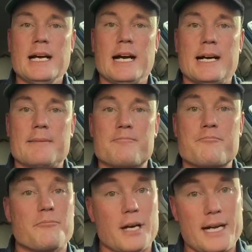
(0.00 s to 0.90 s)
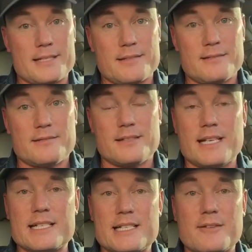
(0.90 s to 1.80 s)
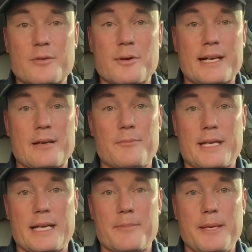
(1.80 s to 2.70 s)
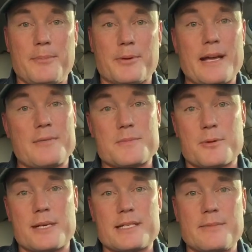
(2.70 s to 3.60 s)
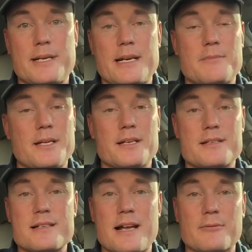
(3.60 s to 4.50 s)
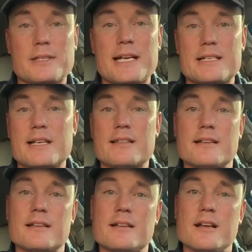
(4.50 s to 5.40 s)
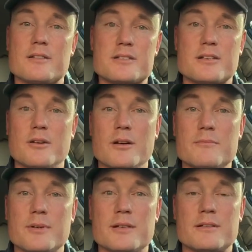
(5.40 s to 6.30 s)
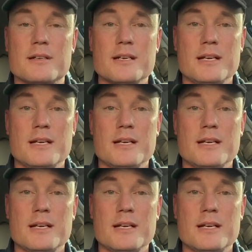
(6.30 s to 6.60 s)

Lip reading: But the idea of going out and picking up people, that was pretty intimidating because I really had nothing else to go on but